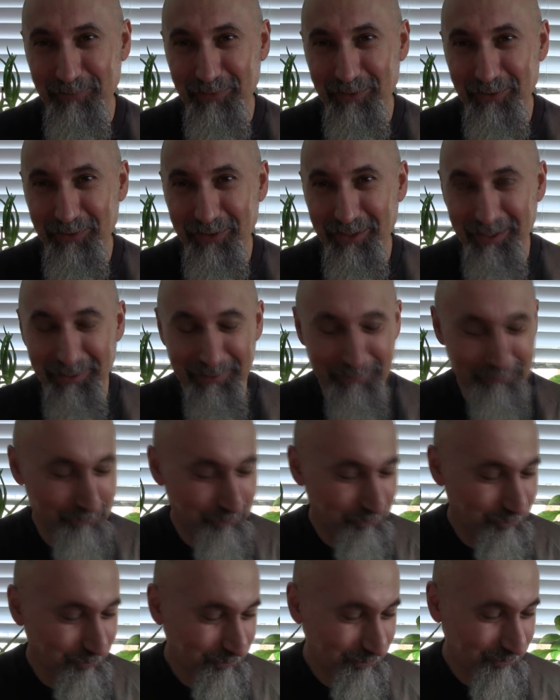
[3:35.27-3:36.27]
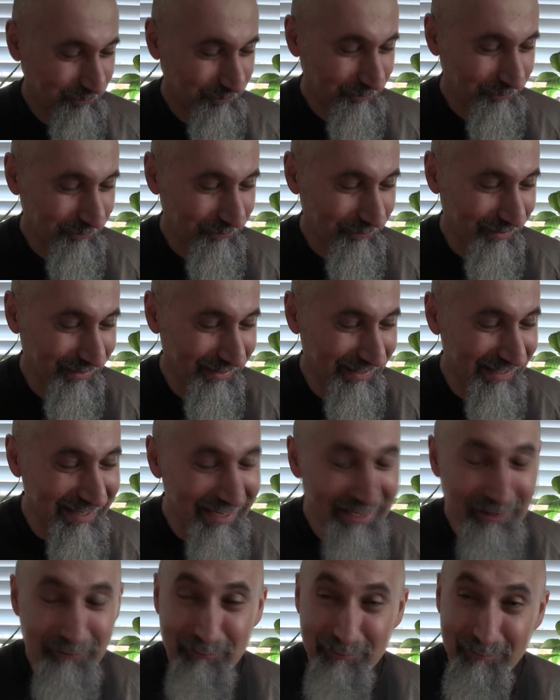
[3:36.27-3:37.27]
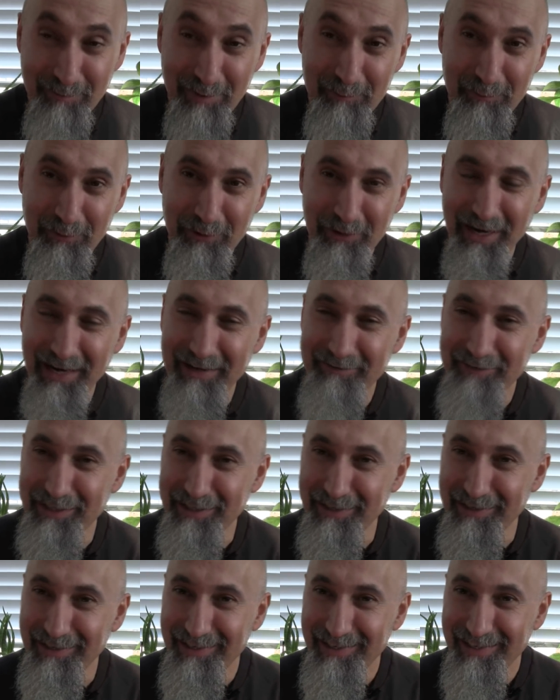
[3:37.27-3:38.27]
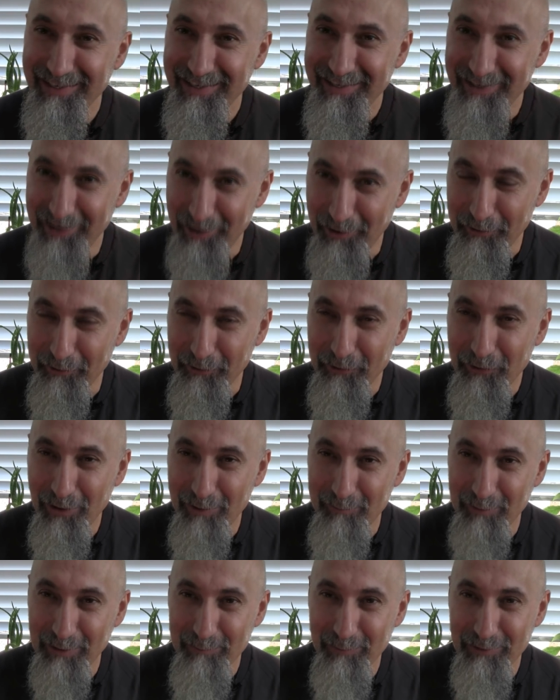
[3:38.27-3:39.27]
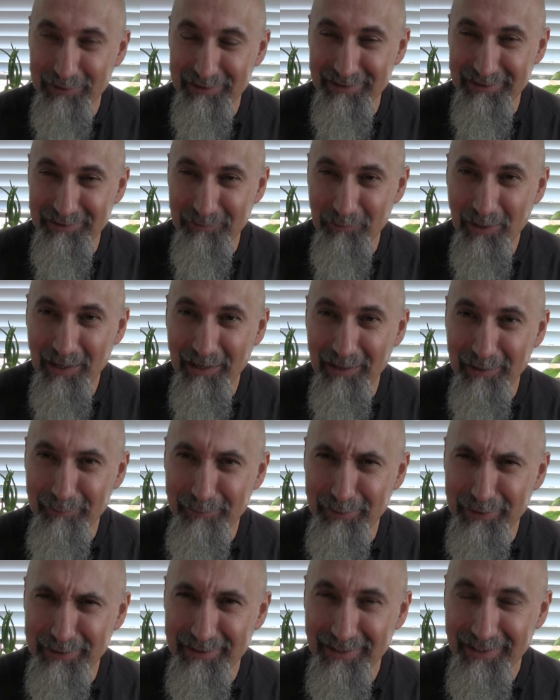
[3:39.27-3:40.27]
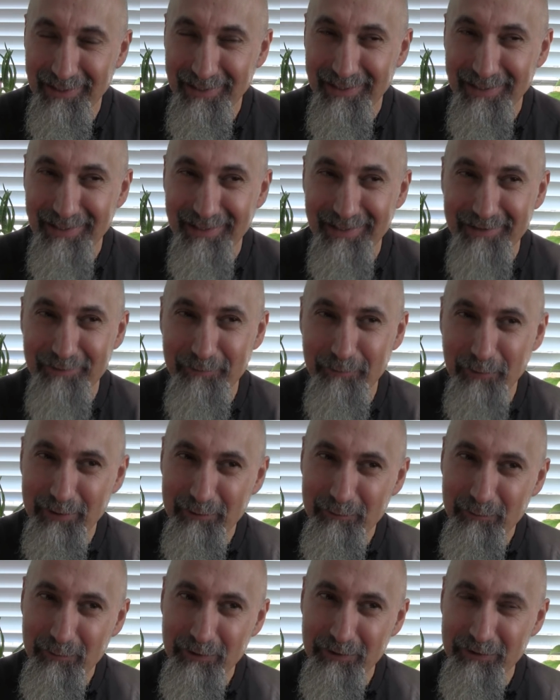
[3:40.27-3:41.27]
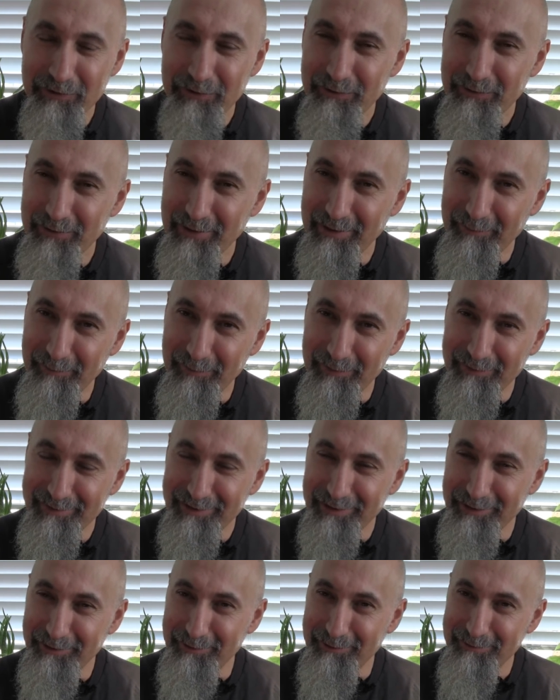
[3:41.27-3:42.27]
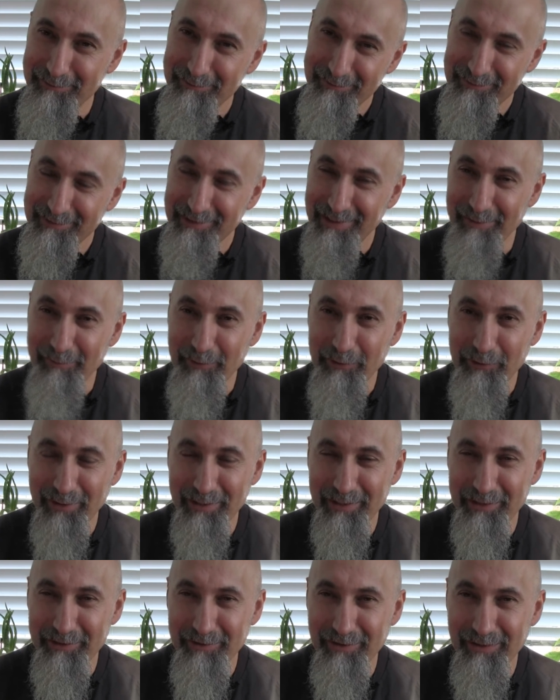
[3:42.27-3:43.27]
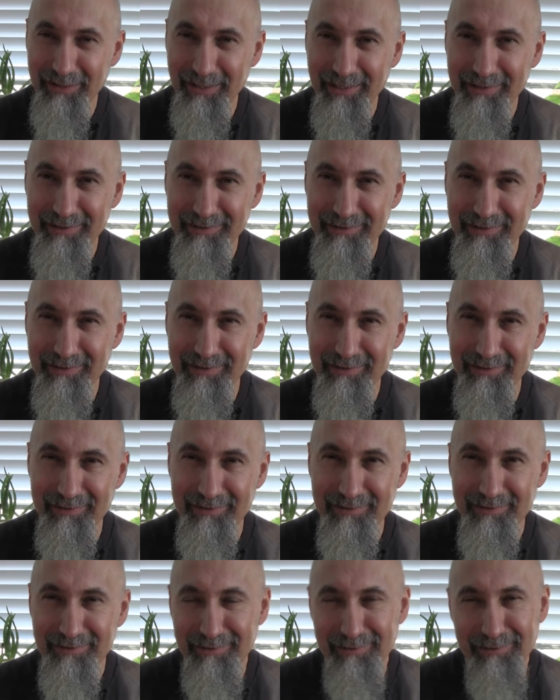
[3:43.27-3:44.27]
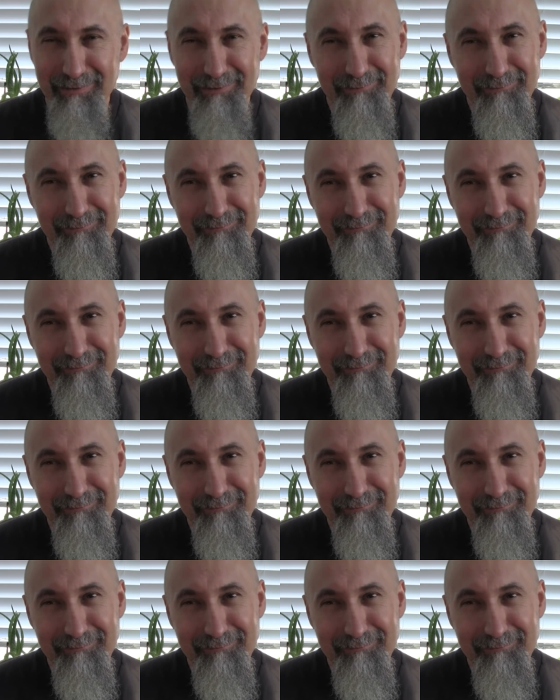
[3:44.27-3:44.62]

Okay, and I remember having other comic books as well, but when we were doing, you know, immigrating to Canada, uh,